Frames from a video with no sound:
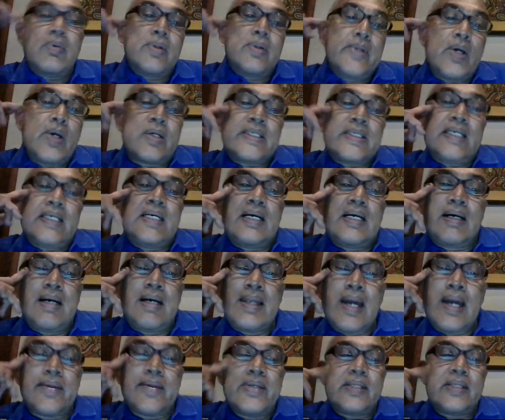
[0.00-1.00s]
Doctor,
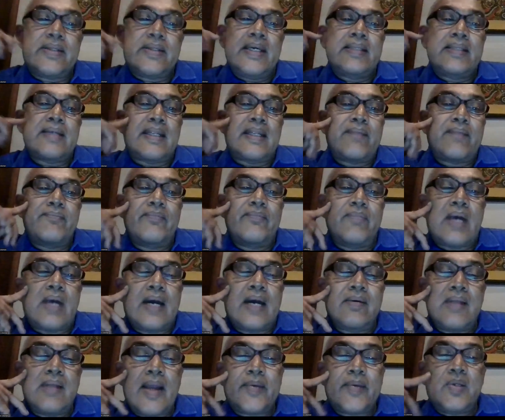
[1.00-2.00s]
another thing that I
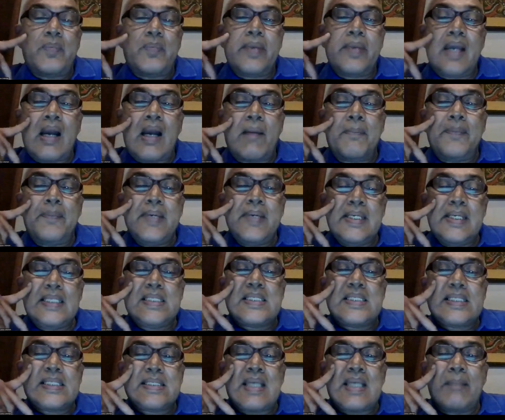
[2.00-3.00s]
would like to bring up
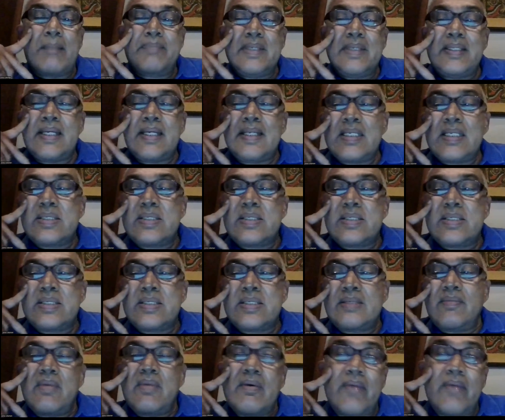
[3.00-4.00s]
is something that is
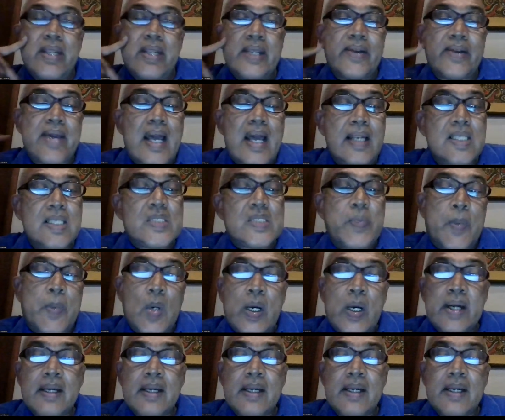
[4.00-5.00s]
very rarely
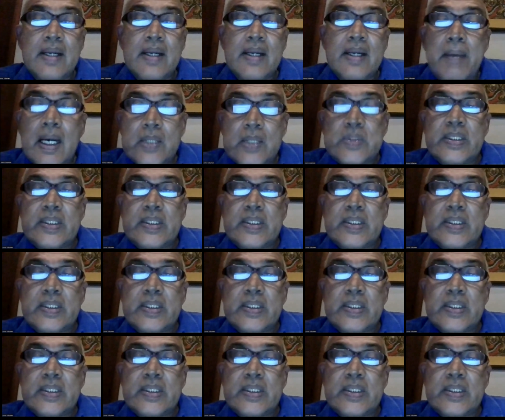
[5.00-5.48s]
spoken about.